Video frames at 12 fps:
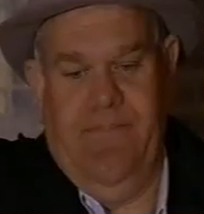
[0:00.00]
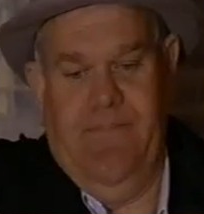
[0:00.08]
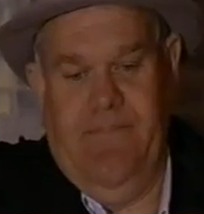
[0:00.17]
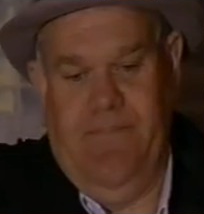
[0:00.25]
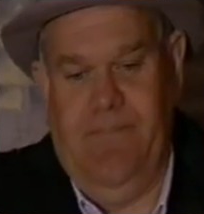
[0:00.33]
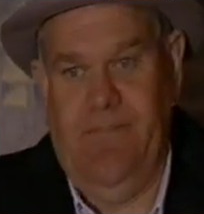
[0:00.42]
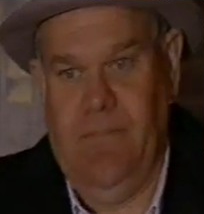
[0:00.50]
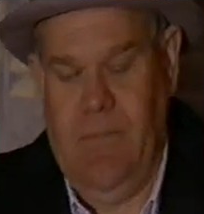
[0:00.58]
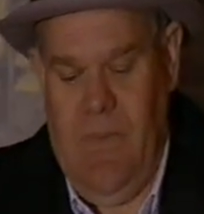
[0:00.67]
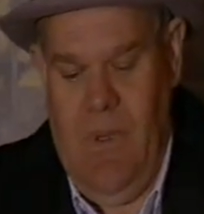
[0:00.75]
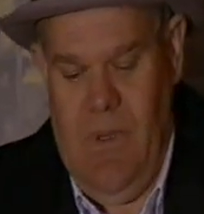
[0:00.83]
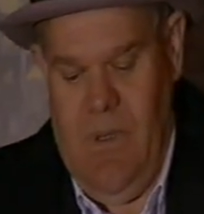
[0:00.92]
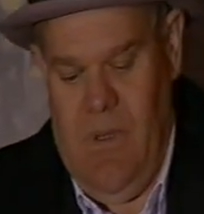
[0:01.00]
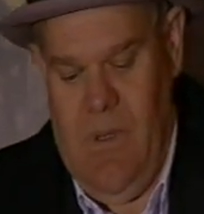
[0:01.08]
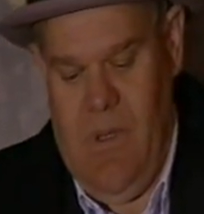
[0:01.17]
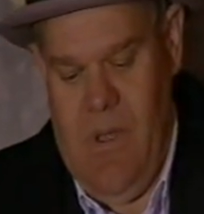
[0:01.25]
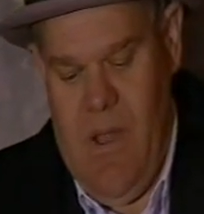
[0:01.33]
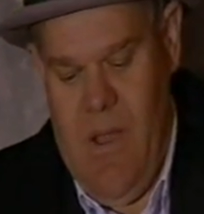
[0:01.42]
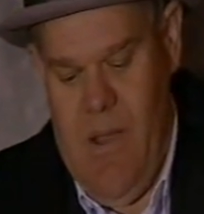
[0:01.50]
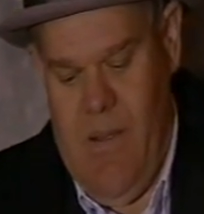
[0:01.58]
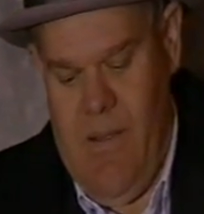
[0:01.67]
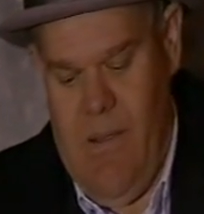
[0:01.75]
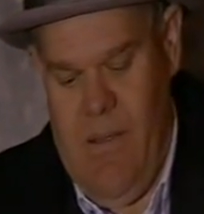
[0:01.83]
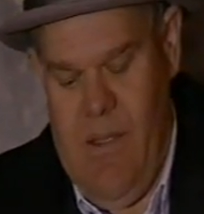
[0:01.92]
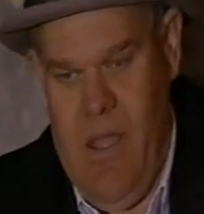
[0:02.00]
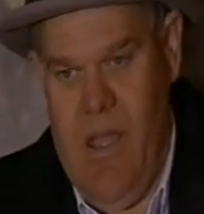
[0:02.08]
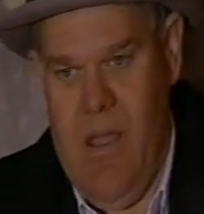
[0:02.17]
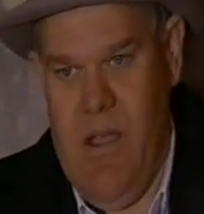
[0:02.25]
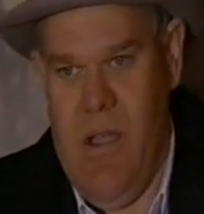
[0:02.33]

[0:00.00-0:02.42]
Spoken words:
No one is speaking in this clip.